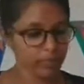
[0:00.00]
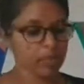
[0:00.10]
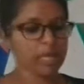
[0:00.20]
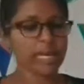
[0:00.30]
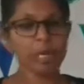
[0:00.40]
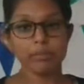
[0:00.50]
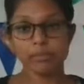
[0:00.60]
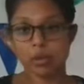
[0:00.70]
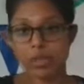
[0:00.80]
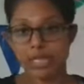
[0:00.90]
In
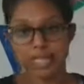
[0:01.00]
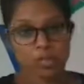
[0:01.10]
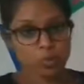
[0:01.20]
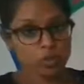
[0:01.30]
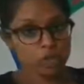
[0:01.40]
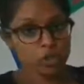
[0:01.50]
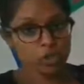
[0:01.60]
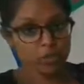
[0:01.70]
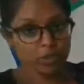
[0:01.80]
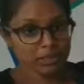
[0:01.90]
between each word, you
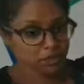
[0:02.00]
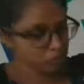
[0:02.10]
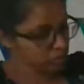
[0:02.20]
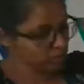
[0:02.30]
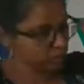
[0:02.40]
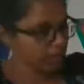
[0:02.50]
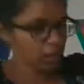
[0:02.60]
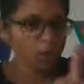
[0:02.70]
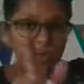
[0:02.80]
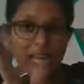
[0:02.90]
must use something called
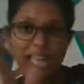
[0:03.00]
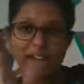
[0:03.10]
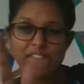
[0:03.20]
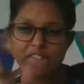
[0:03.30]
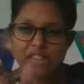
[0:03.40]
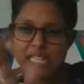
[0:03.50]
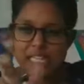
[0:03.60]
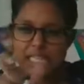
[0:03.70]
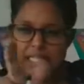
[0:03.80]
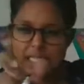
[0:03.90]
a
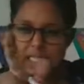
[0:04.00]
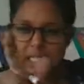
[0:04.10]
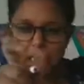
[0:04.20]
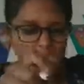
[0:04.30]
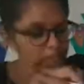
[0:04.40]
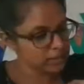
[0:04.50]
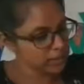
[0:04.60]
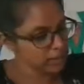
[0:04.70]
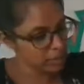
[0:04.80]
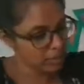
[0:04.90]
finger
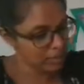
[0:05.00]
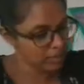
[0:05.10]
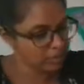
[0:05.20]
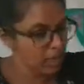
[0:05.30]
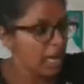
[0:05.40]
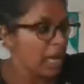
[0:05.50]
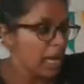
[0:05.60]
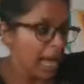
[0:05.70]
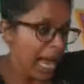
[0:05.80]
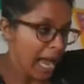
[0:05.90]
space.
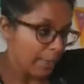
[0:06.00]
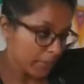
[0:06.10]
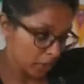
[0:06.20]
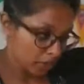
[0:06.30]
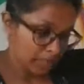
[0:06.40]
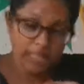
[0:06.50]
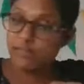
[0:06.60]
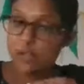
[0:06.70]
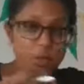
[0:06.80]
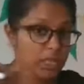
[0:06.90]
Because if you
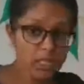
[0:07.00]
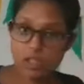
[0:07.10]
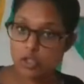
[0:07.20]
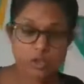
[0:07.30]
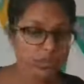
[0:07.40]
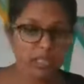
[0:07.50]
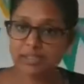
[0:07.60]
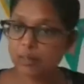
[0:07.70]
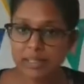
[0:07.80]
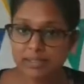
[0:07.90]
didn't use finger
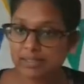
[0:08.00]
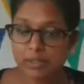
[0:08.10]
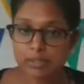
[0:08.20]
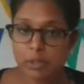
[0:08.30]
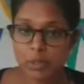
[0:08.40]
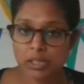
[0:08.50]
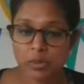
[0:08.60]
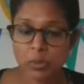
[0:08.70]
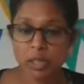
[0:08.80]
spaces in between the words,